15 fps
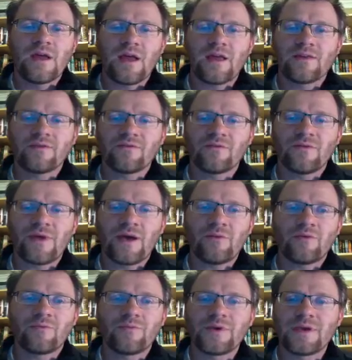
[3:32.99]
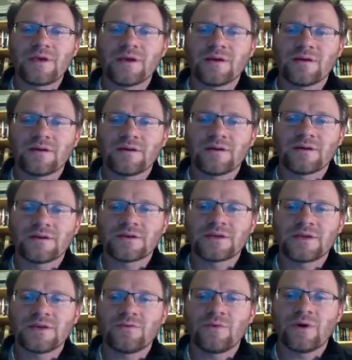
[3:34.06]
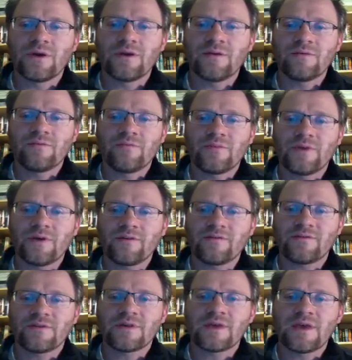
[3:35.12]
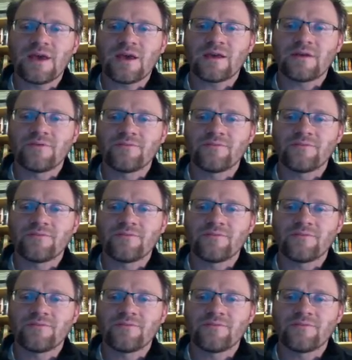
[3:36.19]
And so that would be t1 plus tn.